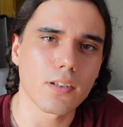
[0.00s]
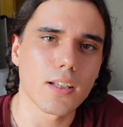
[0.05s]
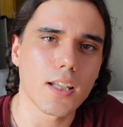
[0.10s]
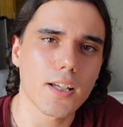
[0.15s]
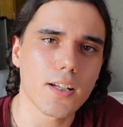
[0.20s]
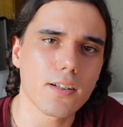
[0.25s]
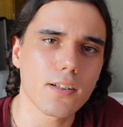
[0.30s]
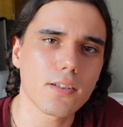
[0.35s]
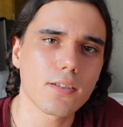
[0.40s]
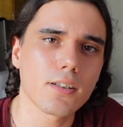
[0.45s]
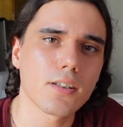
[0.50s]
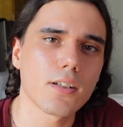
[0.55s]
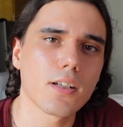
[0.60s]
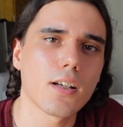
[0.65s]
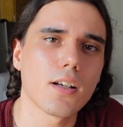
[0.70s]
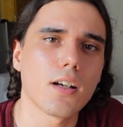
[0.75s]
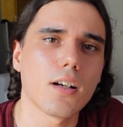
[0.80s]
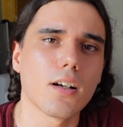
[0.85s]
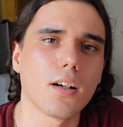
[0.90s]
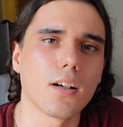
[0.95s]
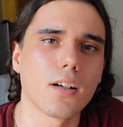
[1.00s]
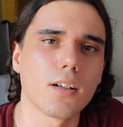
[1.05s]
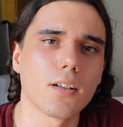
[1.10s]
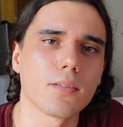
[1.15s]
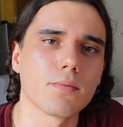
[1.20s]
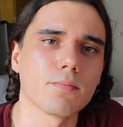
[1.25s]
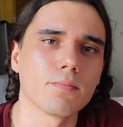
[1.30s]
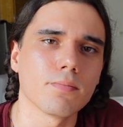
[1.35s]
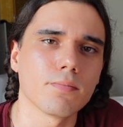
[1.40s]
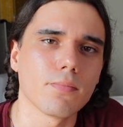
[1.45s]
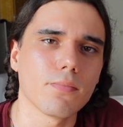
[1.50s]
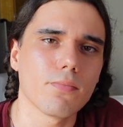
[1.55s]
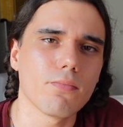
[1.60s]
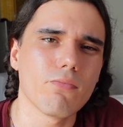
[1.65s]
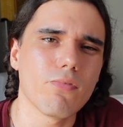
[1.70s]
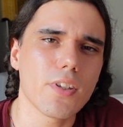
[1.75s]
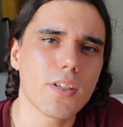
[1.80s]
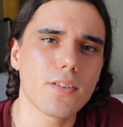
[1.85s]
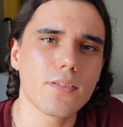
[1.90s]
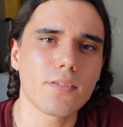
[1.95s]
later,
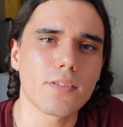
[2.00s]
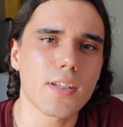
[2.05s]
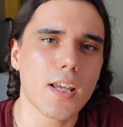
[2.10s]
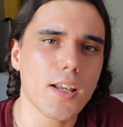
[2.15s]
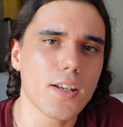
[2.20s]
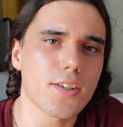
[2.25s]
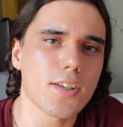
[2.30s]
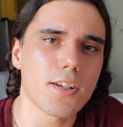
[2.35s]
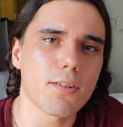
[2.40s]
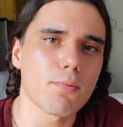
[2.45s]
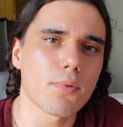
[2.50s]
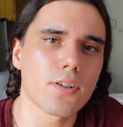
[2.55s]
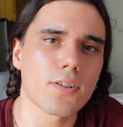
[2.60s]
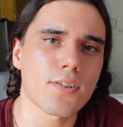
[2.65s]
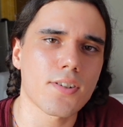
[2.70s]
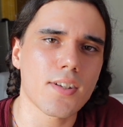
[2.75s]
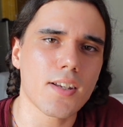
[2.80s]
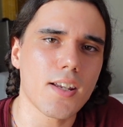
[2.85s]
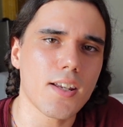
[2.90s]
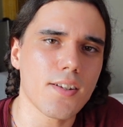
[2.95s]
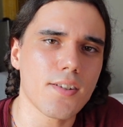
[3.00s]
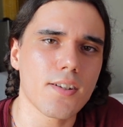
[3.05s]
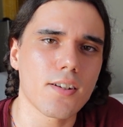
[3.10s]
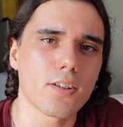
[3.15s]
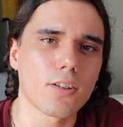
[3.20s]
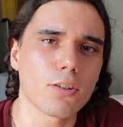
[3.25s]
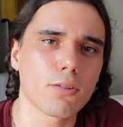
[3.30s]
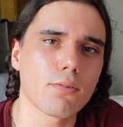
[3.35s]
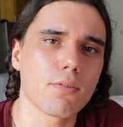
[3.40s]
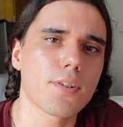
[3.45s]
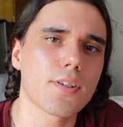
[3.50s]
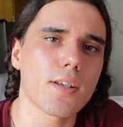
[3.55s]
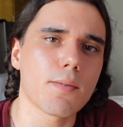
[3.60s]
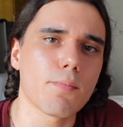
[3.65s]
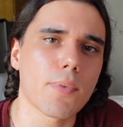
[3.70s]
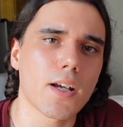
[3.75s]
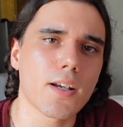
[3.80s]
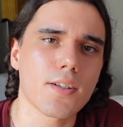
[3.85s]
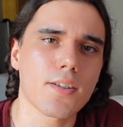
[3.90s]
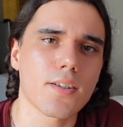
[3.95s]
then Tastyworks isn't always the
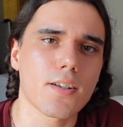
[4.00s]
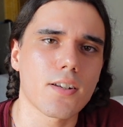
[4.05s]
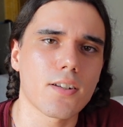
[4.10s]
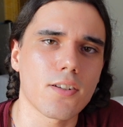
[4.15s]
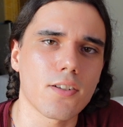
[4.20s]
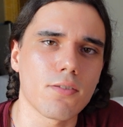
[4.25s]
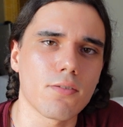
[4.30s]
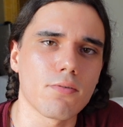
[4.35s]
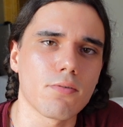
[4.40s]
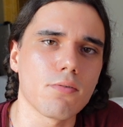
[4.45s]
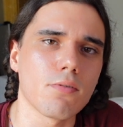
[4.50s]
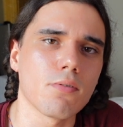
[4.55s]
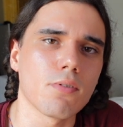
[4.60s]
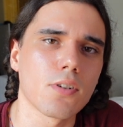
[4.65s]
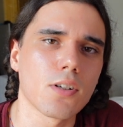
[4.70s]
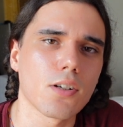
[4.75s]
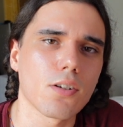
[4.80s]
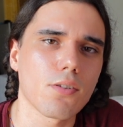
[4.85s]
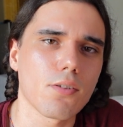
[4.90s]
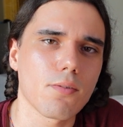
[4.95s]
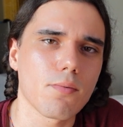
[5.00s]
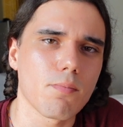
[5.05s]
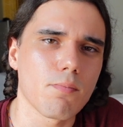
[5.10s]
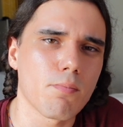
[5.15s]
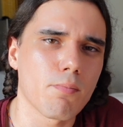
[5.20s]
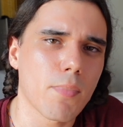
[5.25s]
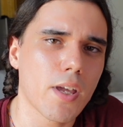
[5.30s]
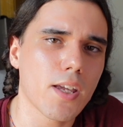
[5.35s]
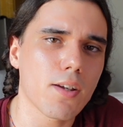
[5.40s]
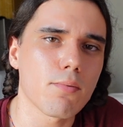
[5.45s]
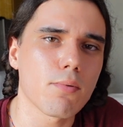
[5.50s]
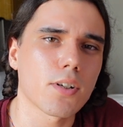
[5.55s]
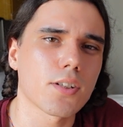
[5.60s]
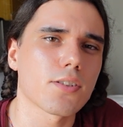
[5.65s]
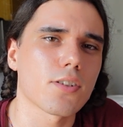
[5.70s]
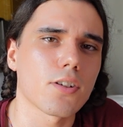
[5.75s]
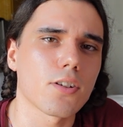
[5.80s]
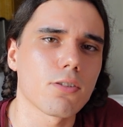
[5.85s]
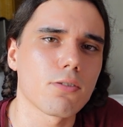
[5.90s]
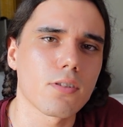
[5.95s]
best, and you may want
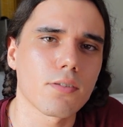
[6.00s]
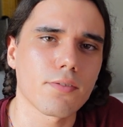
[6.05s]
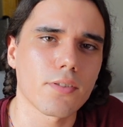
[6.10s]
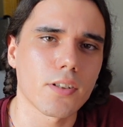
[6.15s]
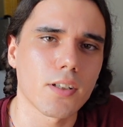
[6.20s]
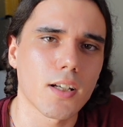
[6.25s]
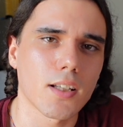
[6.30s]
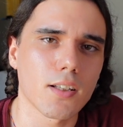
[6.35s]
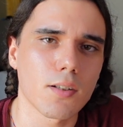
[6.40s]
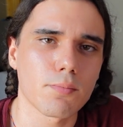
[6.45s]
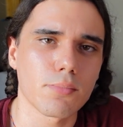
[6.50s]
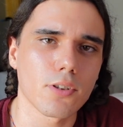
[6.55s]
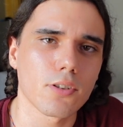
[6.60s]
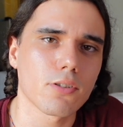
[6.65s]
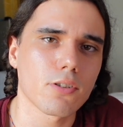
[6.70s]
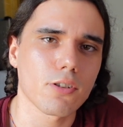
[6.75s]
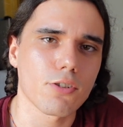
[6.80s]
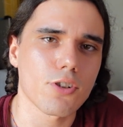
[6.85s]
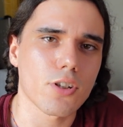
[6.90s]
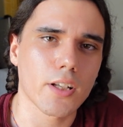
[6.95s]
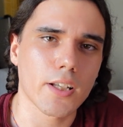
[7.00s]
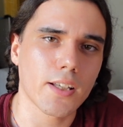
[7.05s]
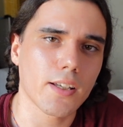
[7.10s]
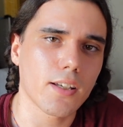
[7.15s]
to go with another brokerage like